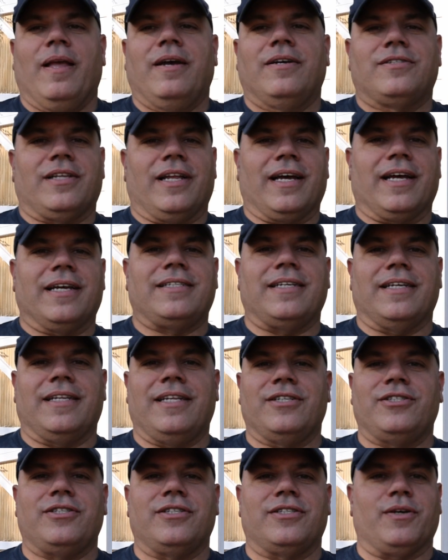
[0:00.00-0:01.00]
So like I said,
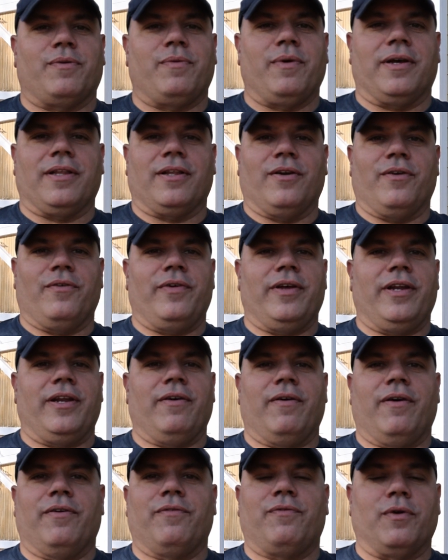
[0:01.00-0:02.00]
this is just a quick little
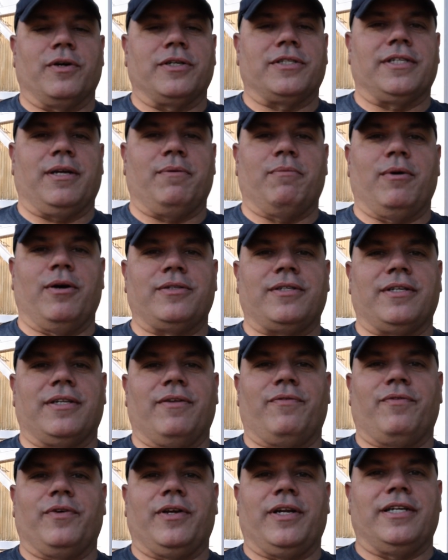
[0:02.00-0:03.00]
video. Unfortunately, most of
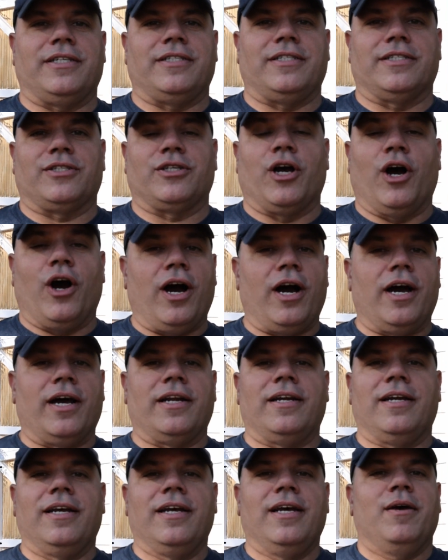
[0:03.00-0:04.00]
the footage is
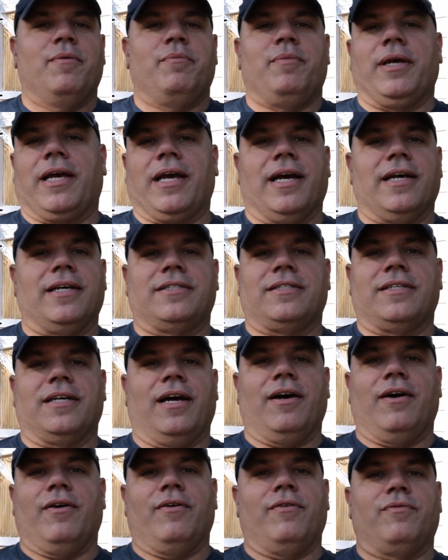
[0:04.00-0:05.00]
gone because
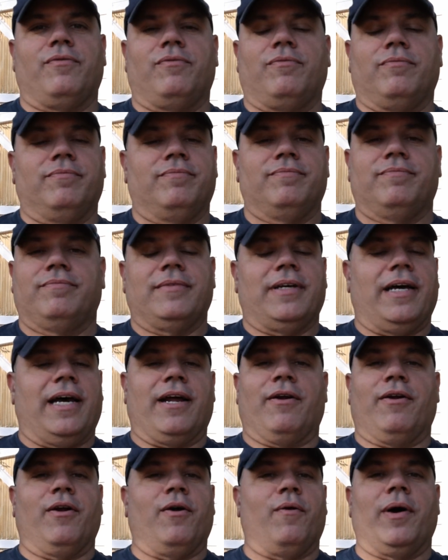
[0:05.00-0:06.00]
of,
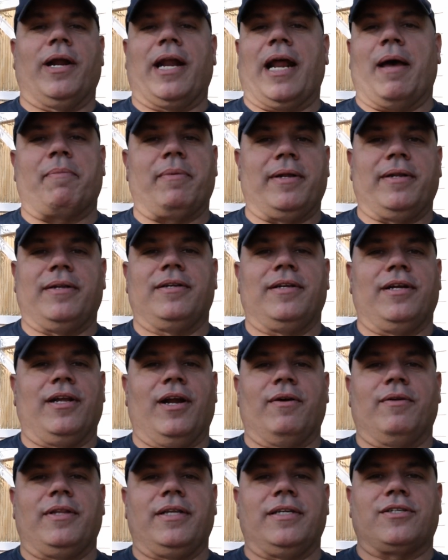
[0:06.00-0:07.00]
I don't know what happened. You
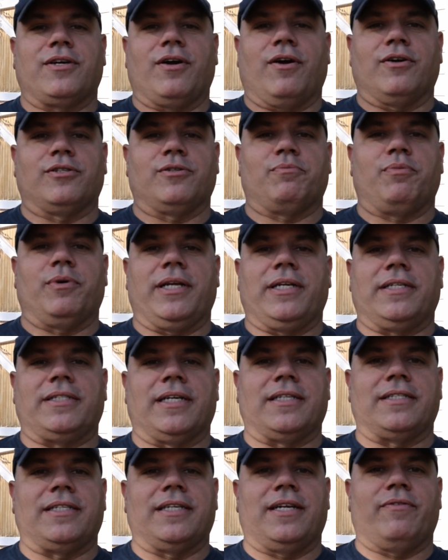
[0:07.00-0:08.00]
know, these cards are pretty
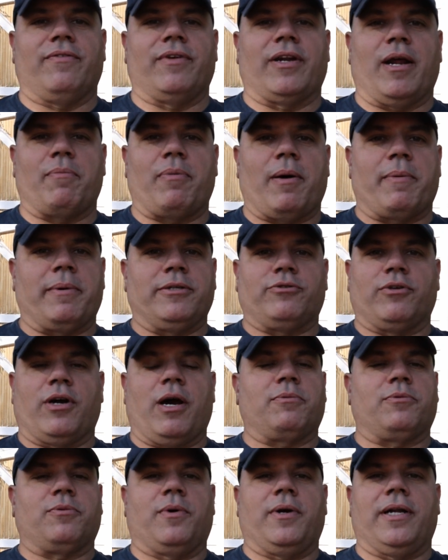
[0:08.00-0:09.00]
sensitive, and I probably
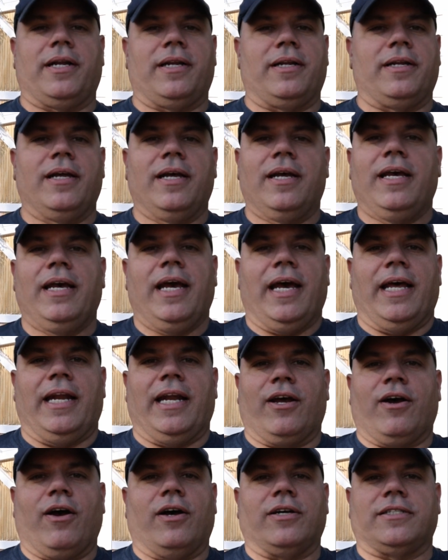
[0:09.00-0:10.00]
dropped one and
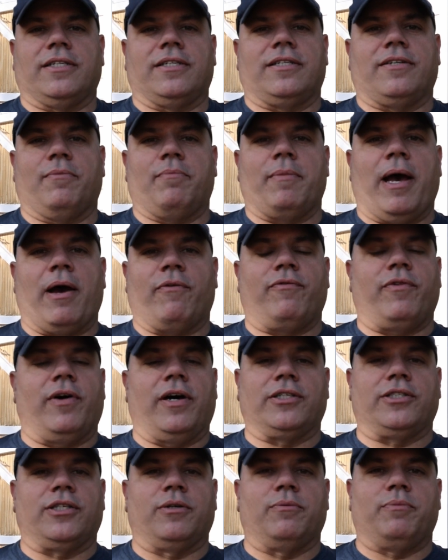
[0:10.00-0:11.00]
it caused it to
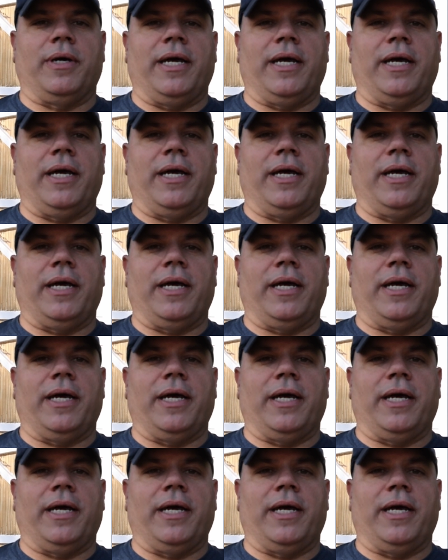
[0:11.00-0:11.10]
malfunction.